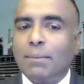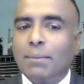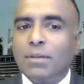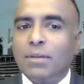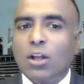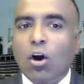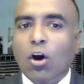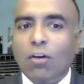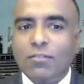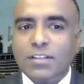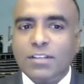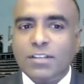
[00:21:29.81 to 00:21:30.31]
I
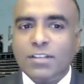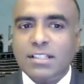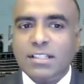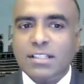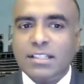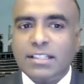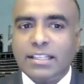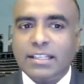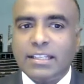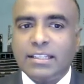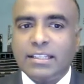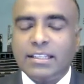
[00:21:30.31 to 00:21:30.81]
mean, obviously
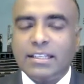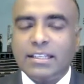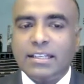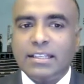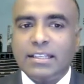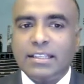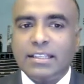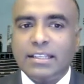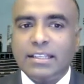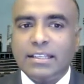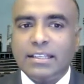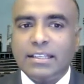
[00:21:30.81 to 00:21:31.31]

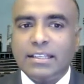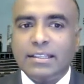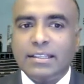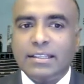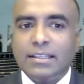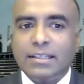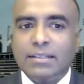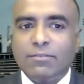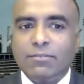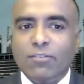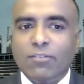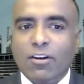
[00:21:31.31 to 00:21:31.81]

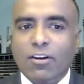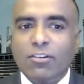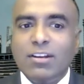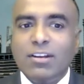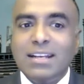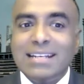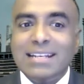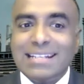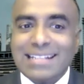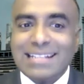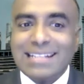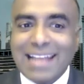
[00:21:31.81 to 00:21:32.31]
the very
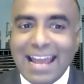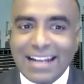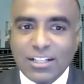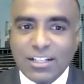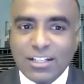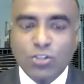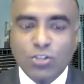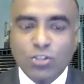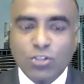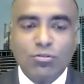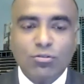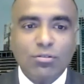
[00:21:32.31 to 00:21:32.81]

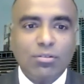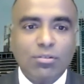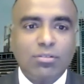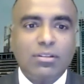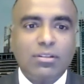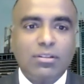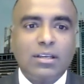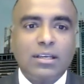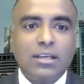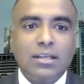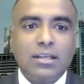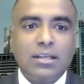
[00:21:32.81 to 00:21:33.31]
natural
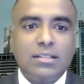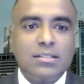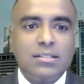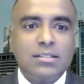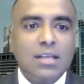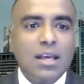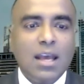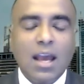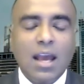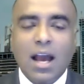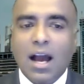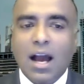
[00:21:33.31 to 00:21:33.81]
thing is
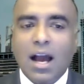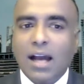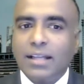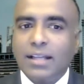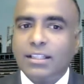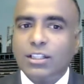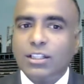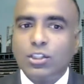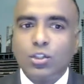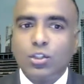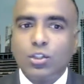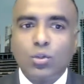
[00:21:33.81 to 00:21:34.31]

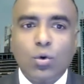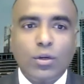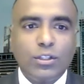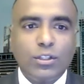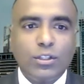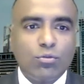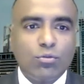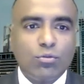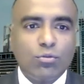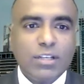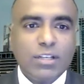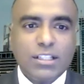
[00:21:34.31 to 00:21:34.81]
either to go
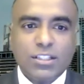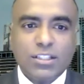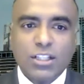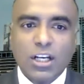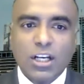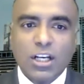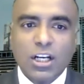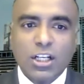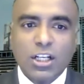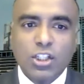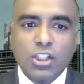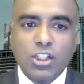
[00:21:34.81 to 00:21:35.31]
into
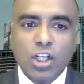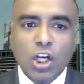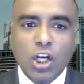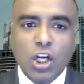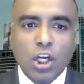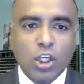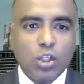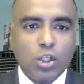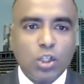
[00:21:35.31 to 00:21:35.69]
research,